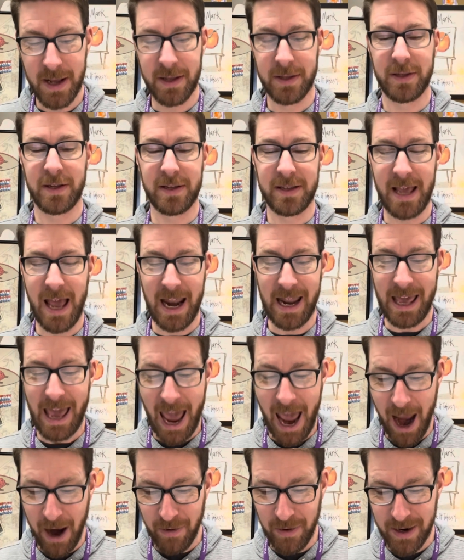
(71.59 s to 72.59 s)
to Teddy
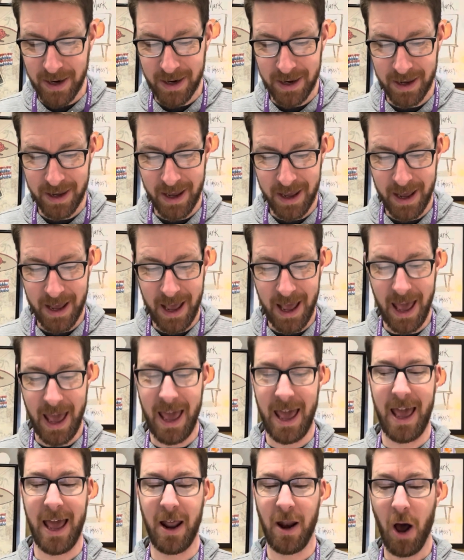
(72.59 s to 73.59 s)
Harrod,
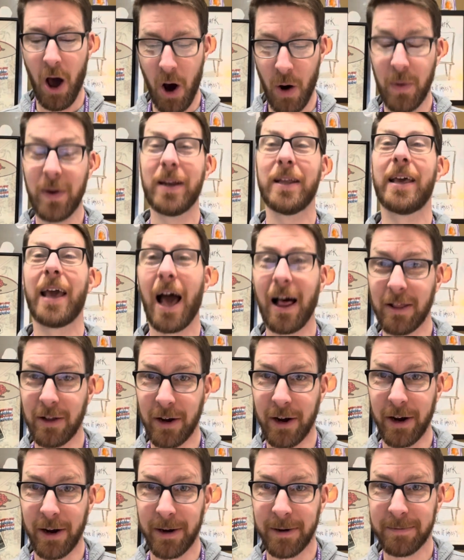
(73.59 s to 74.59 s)
and Owen
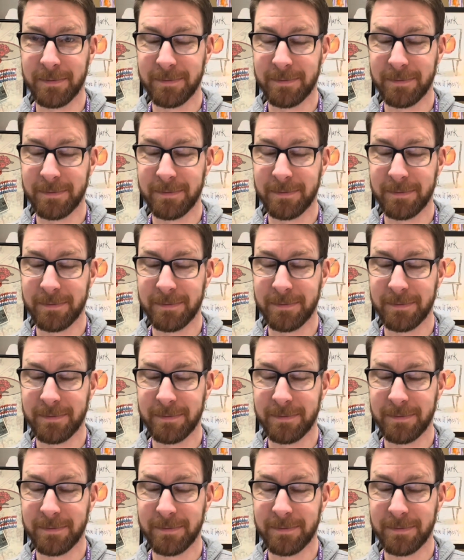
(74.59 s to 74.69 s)
Kelleher.